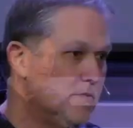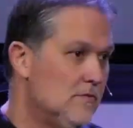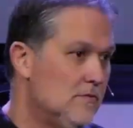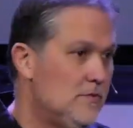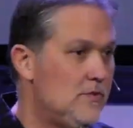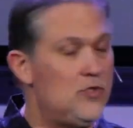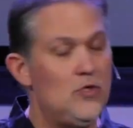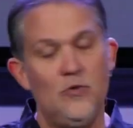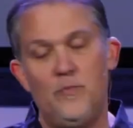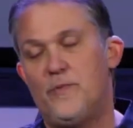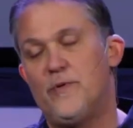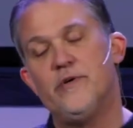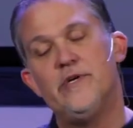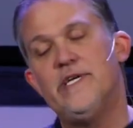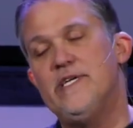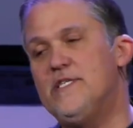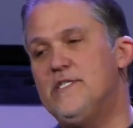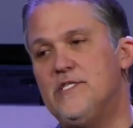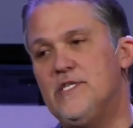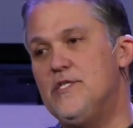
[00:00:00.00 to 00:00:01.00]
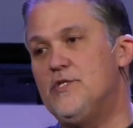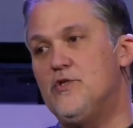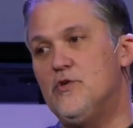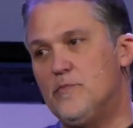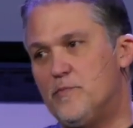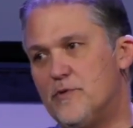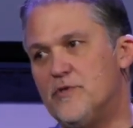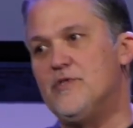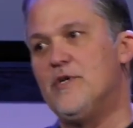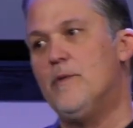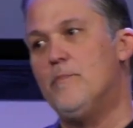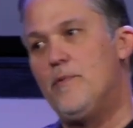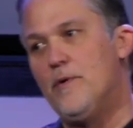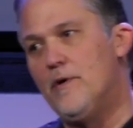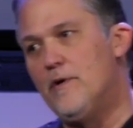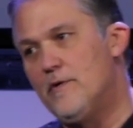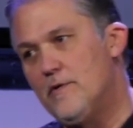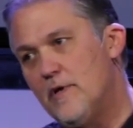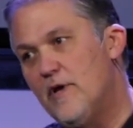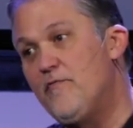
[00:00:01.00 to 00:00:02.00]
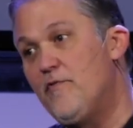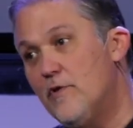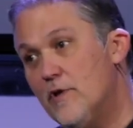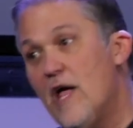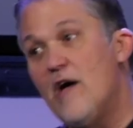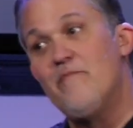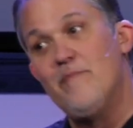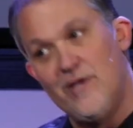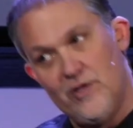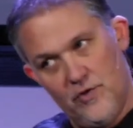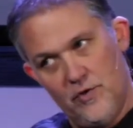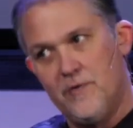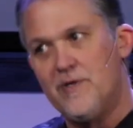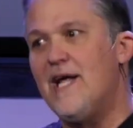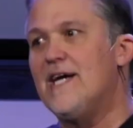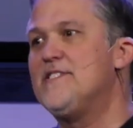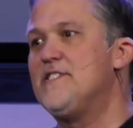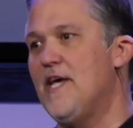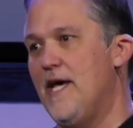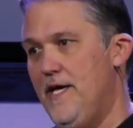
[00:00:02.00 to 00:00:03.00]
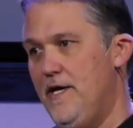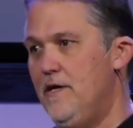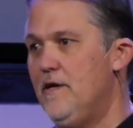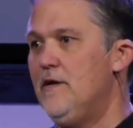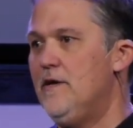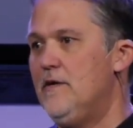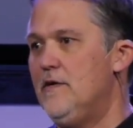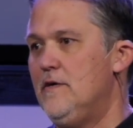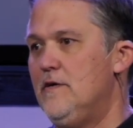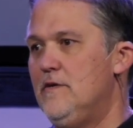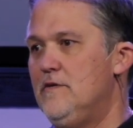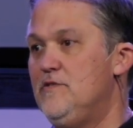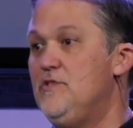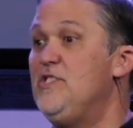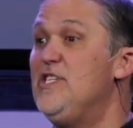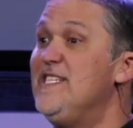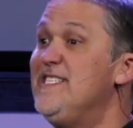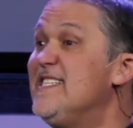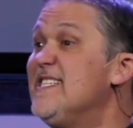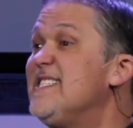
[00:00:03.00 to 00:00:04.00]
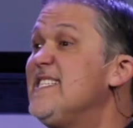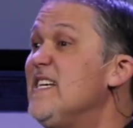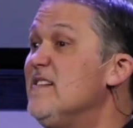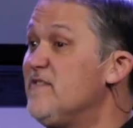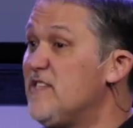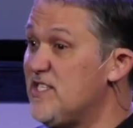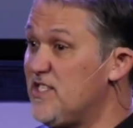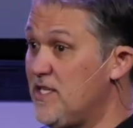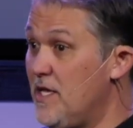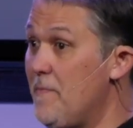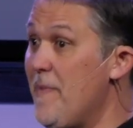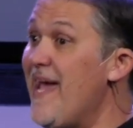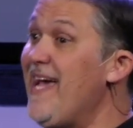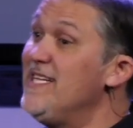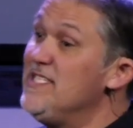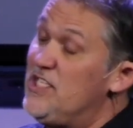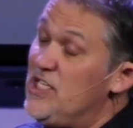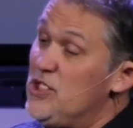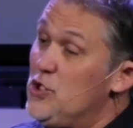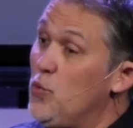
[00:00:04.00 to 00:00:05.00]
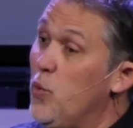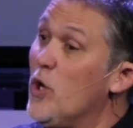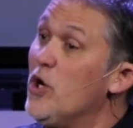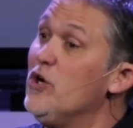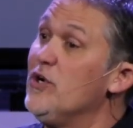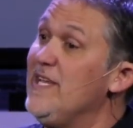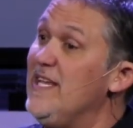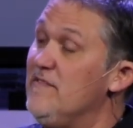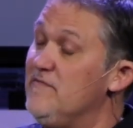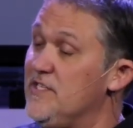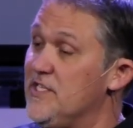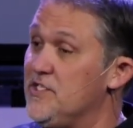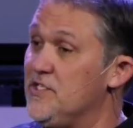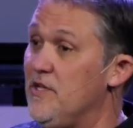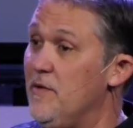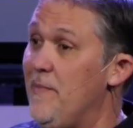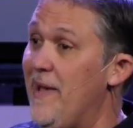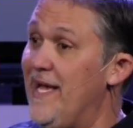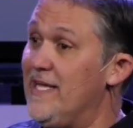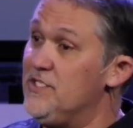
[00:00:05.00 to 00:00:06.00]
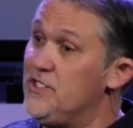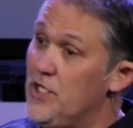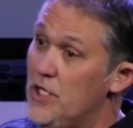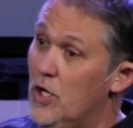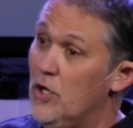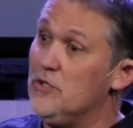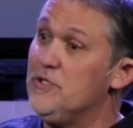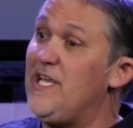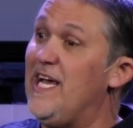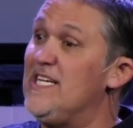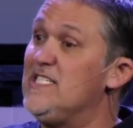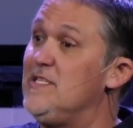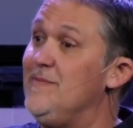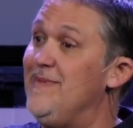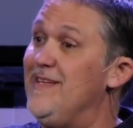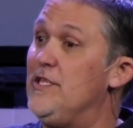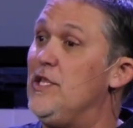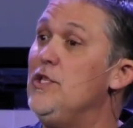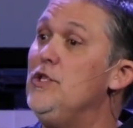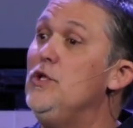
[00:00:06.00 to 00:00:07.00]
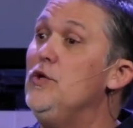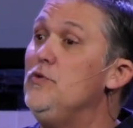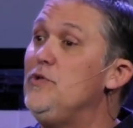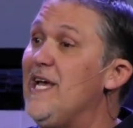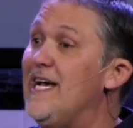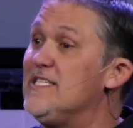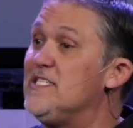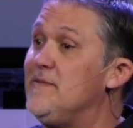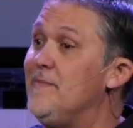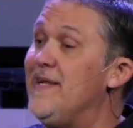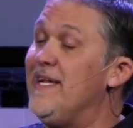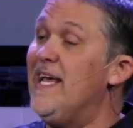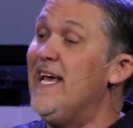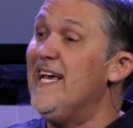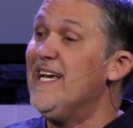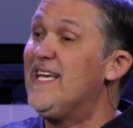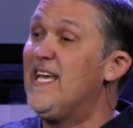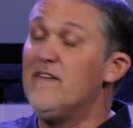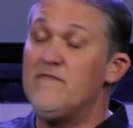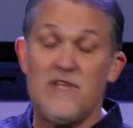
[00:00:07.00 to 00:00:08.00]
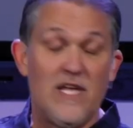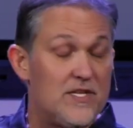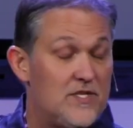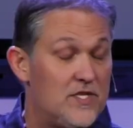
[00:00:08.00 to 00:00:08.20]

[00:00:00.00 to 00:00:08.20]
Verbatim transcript: Super easy, super simple. If you love me, do what I say. Jesus gives us commands. His word gives us commands. The Old Testament, the New Testament gives us